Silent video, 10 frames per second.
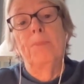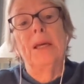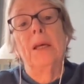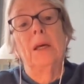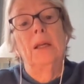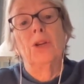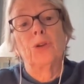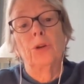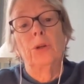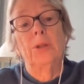big
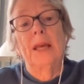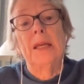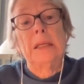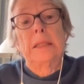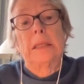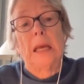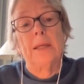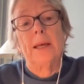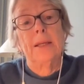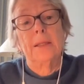initial data
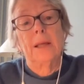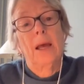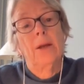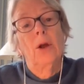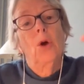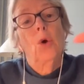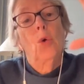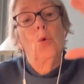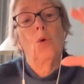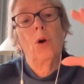set
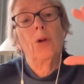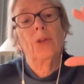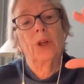or the